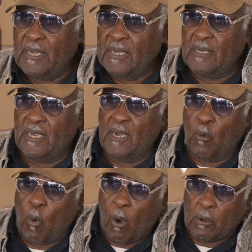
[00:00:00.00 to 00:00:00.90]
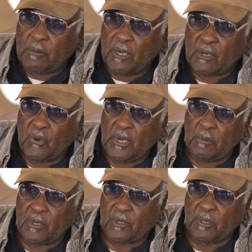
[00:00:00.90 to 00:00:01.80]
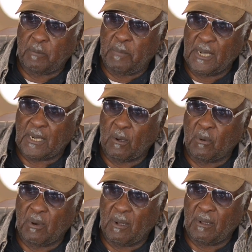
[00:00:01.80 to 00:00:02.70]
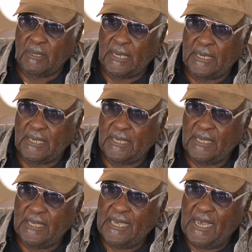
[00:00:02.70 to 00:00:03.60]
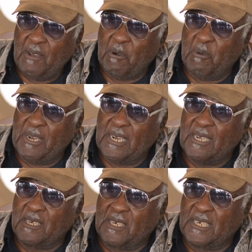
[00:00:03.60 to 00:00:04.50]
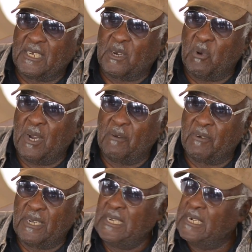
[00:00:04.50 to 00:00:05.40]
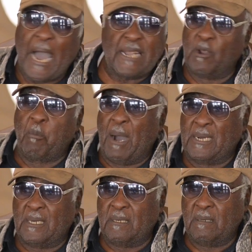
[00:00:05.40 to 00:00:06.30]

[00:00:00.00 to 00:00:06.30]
Then he'll walk him to Greenville to the big court down there. Well, when he get to Greenville, he ain't got nobody.